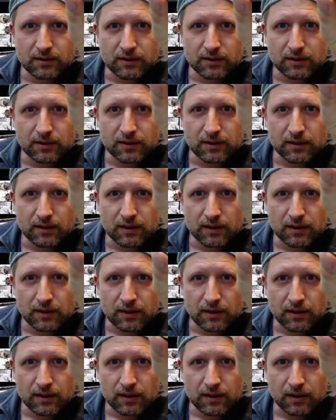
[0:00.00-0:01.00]

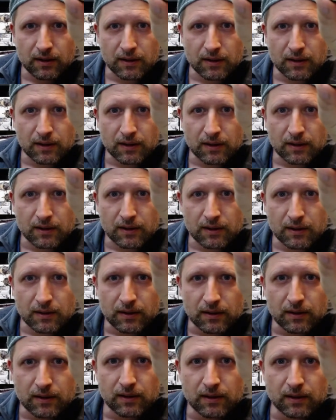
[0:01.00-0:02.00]

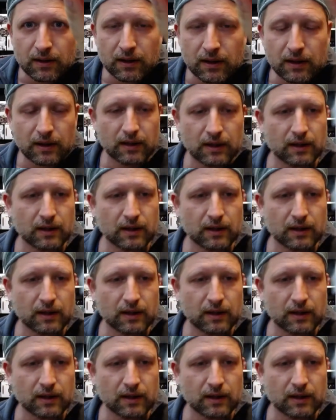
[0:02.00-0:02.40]
Nobody speaks.